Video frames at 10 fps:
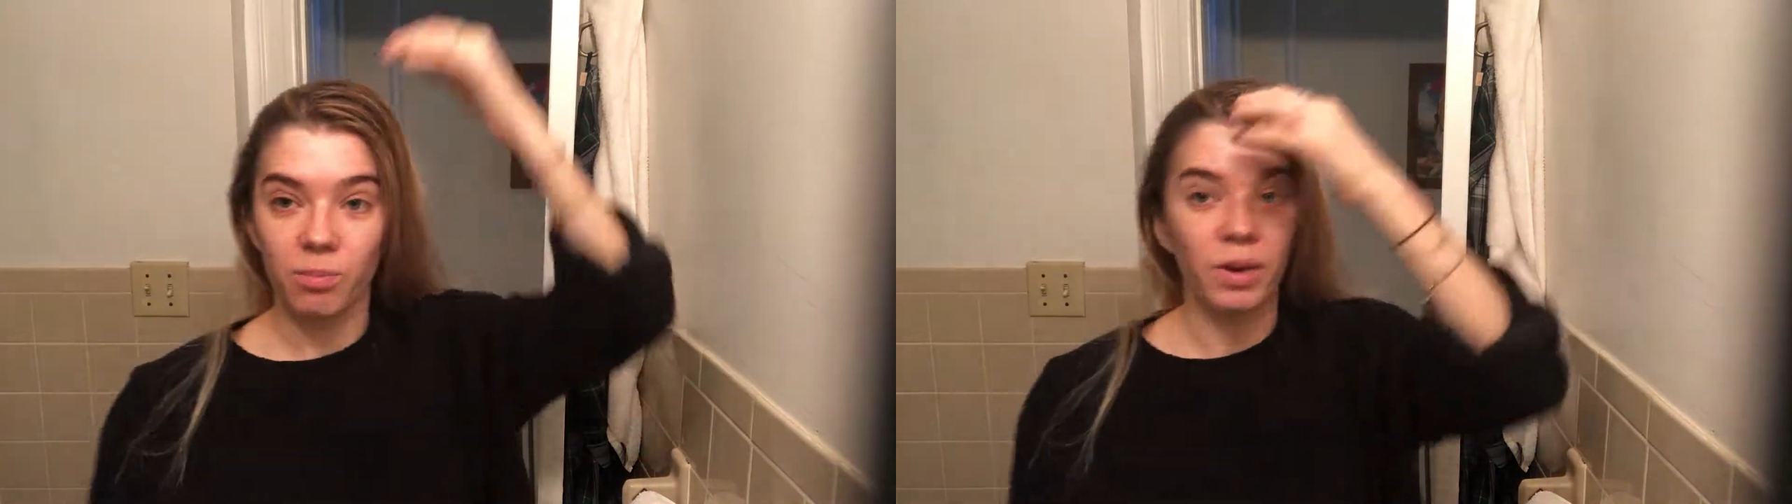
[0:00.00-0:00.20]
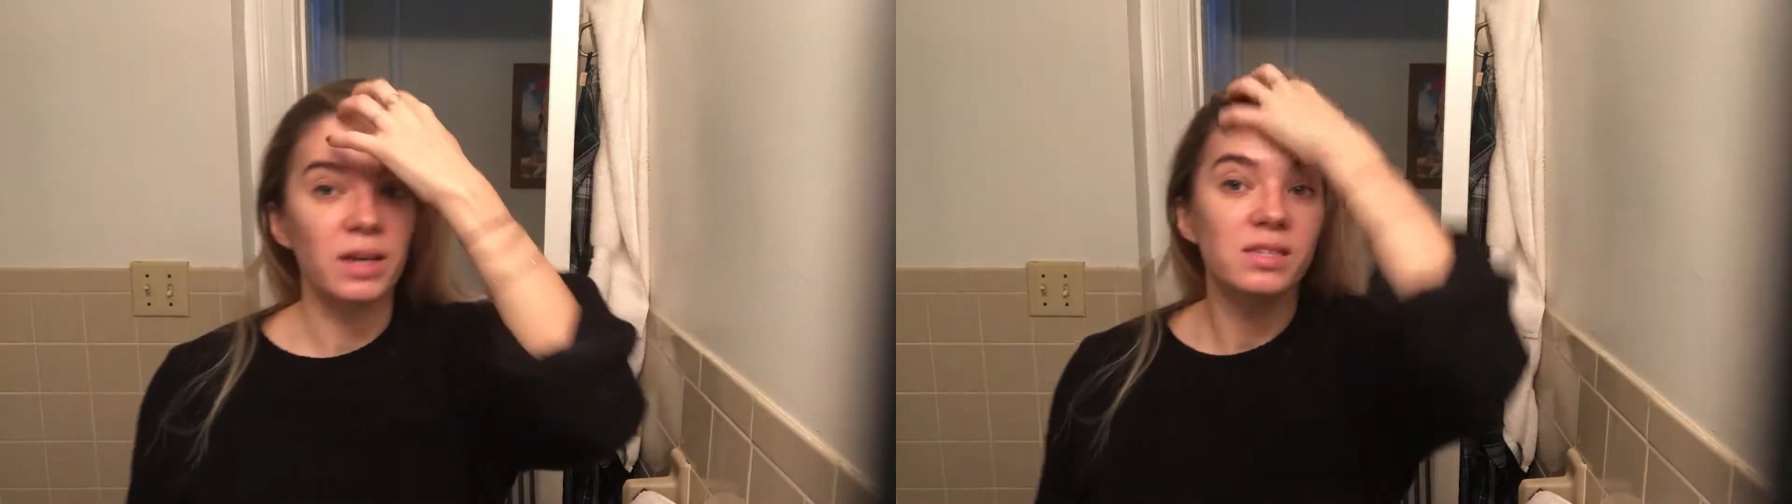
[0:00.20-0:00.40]

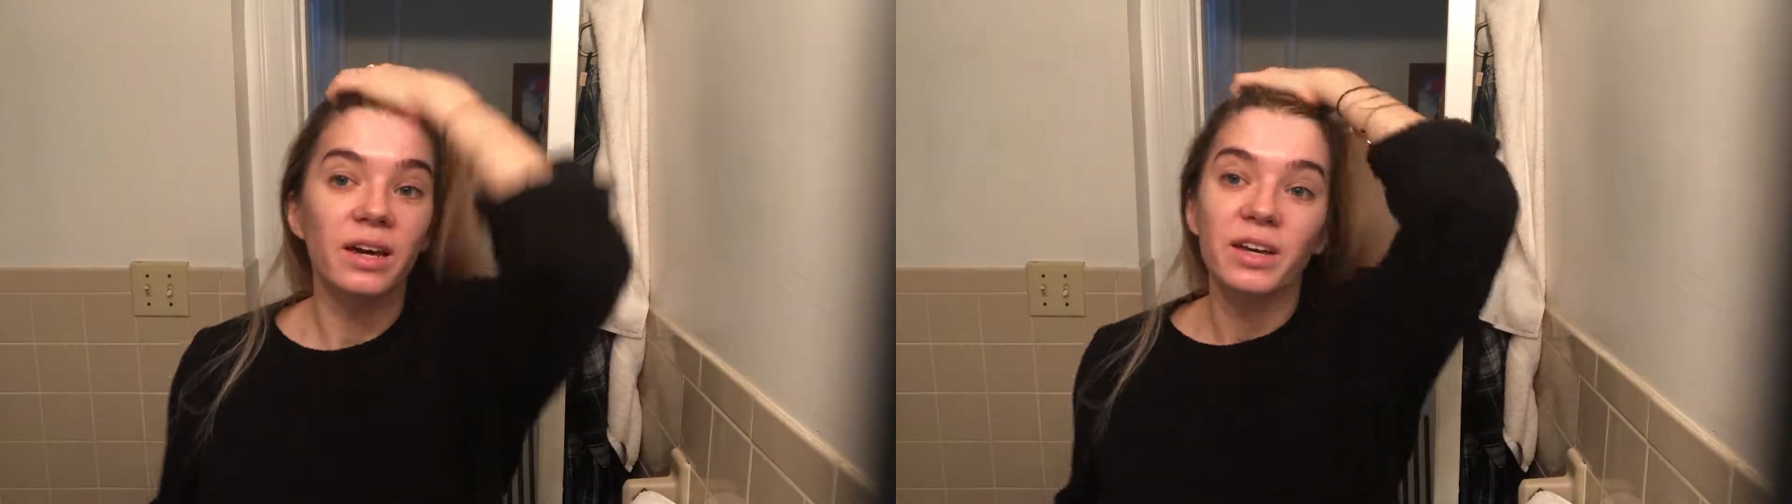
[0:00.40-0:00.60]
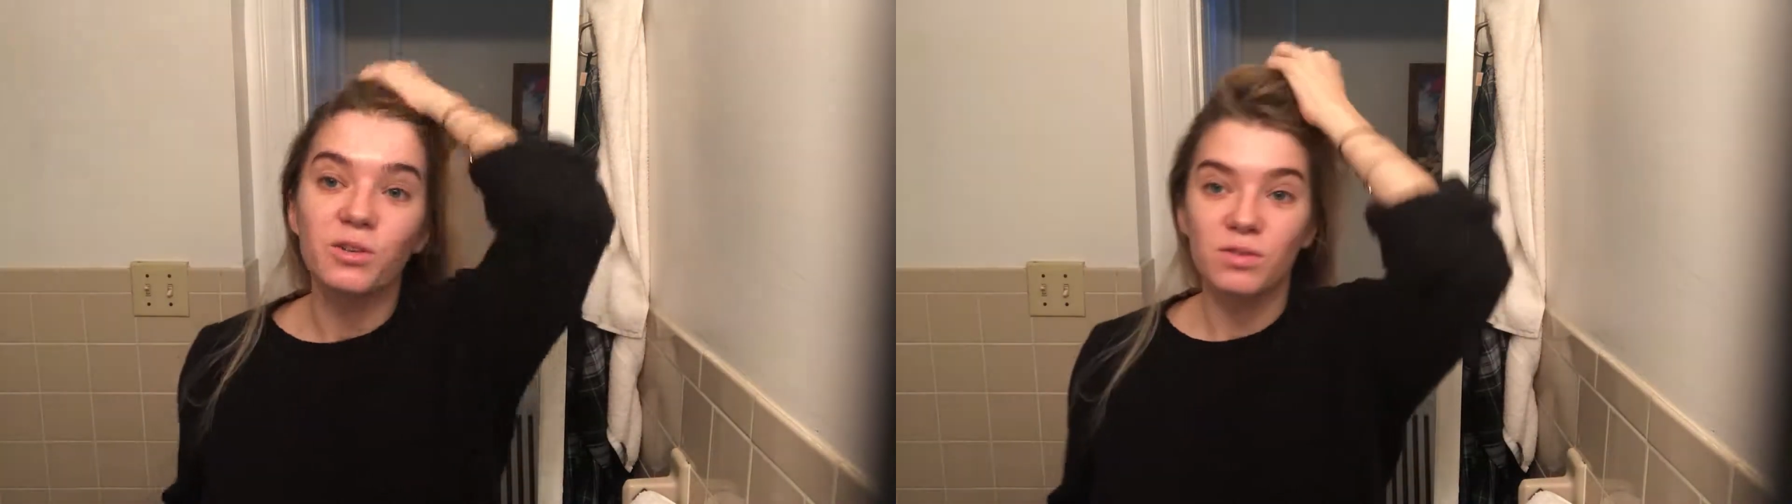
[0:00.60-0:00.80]
my
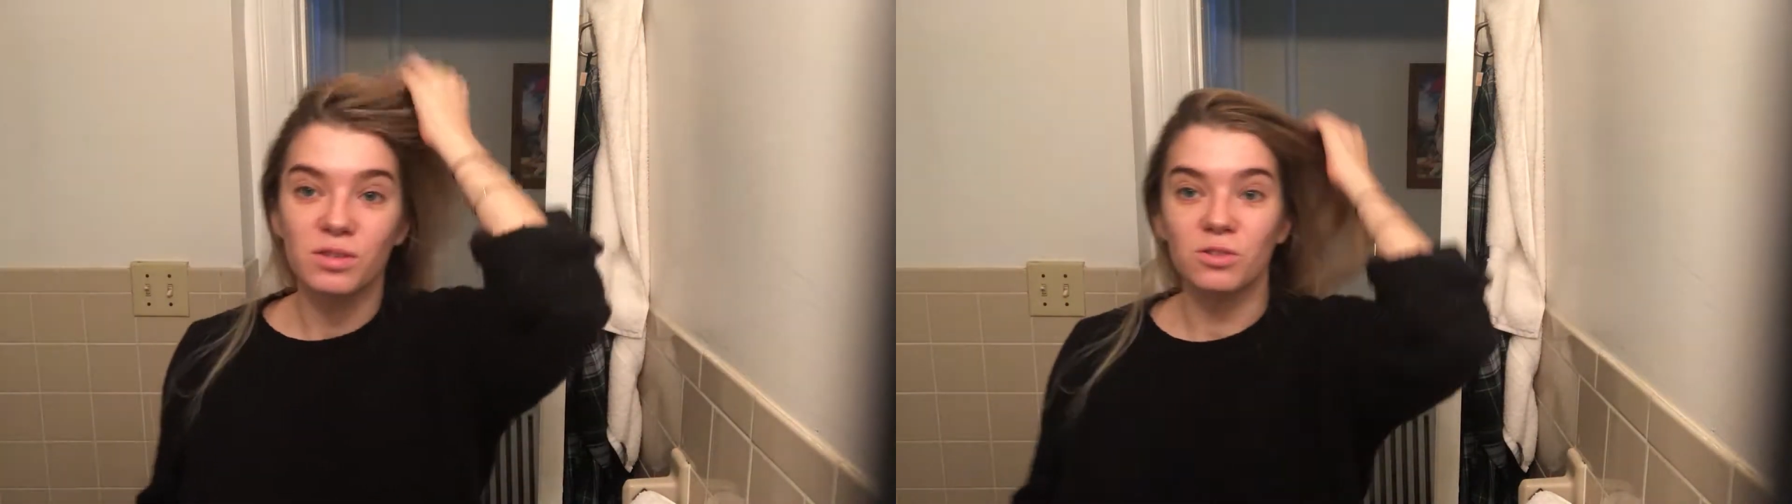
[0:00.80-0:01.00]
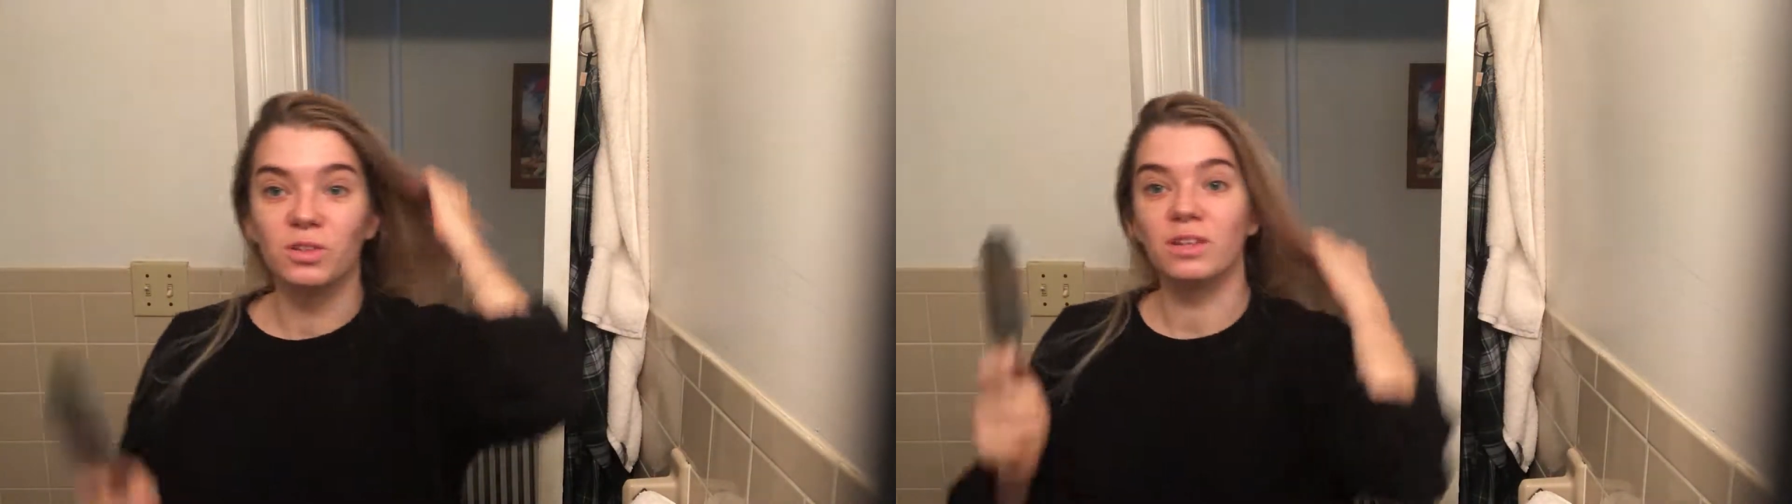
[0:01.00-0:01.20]
side of the
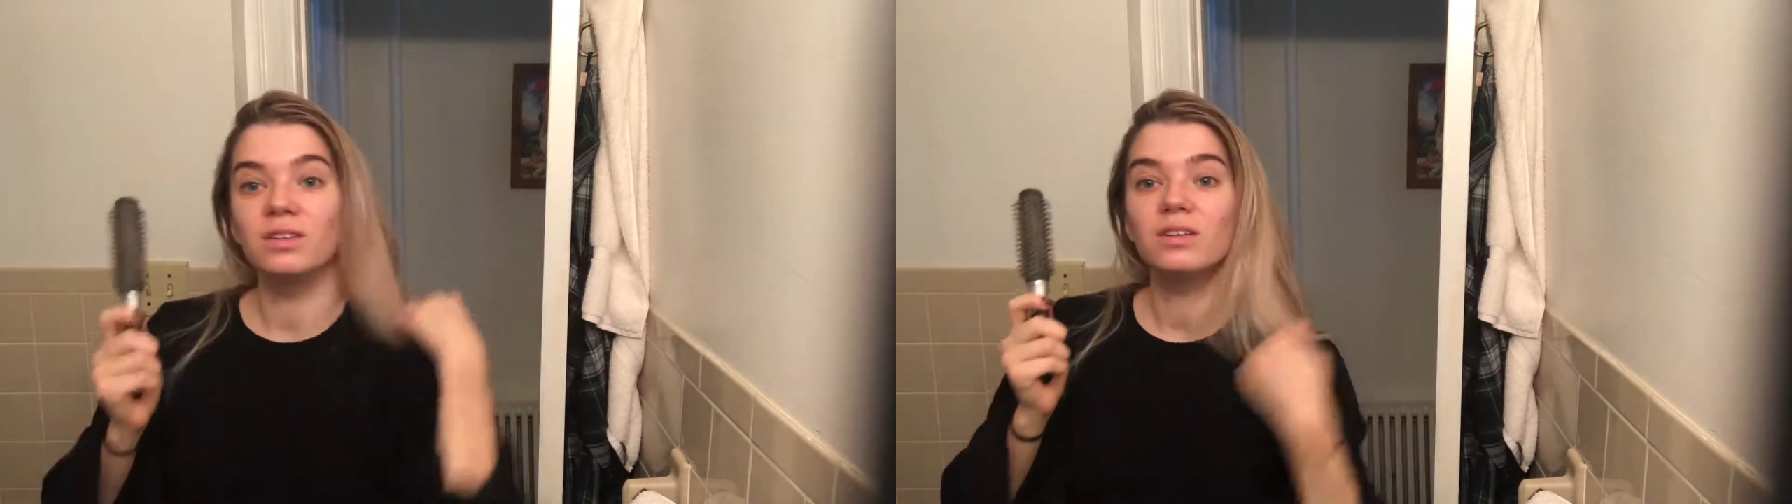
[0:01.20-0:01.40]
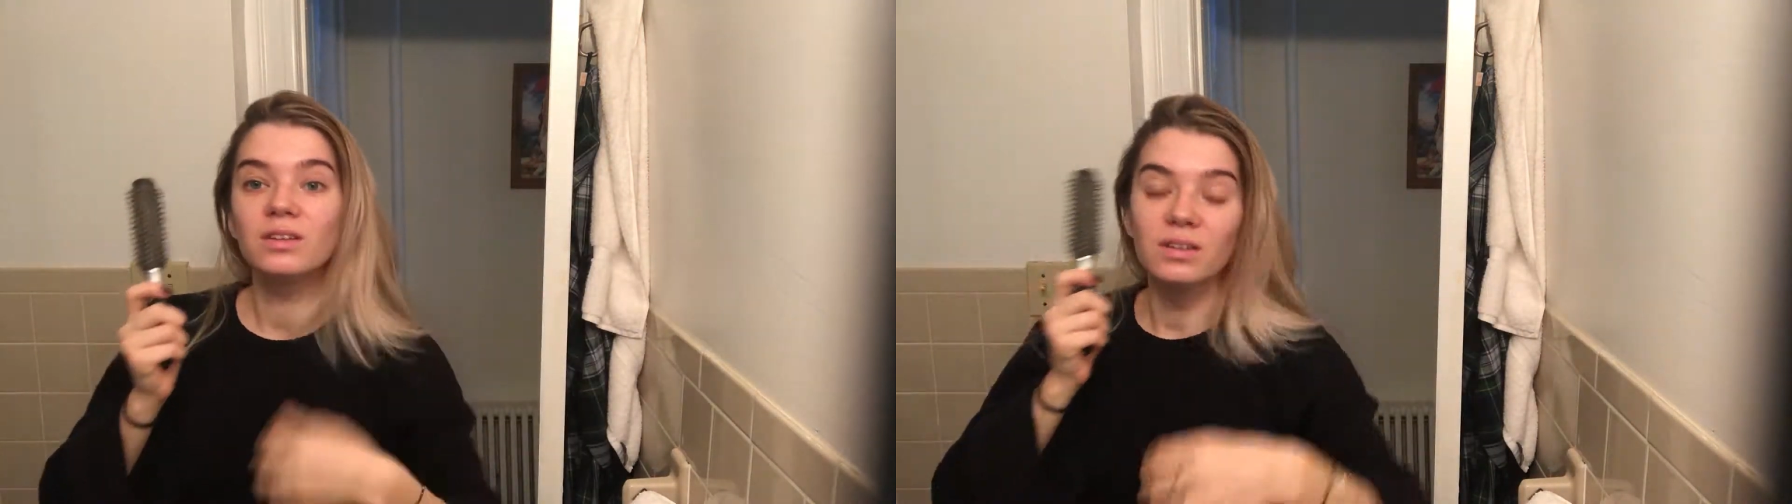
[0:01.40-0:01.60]
street